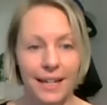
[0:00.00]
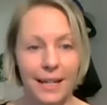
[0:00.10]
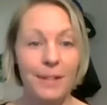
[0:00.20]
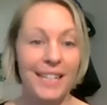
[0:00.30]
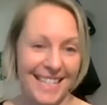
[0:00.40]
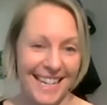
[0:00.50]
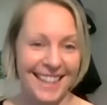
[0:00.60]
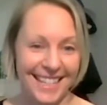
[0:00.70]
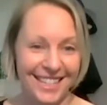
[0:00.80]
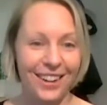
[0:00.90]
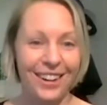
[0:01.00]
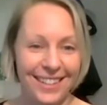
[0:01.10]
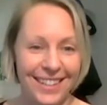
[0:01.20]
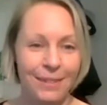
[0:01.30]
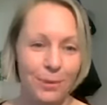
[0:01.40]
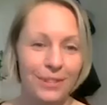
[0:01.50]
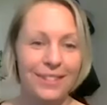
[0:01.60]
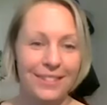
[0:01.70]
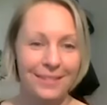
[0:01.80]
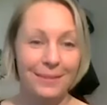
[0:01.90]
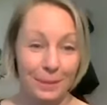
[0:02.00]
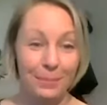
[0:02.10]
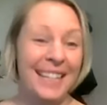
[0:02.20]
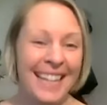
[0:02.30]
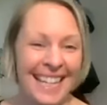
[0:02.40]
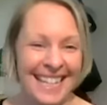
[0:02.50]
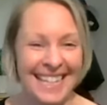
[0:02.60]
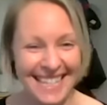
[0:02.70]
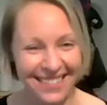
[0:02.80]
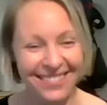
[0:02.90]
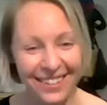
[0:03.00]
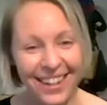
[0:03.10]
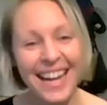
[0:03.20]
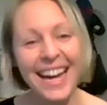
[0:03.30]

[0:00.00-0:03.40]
I'm going to take that to heart, and we'll bring that in somehow.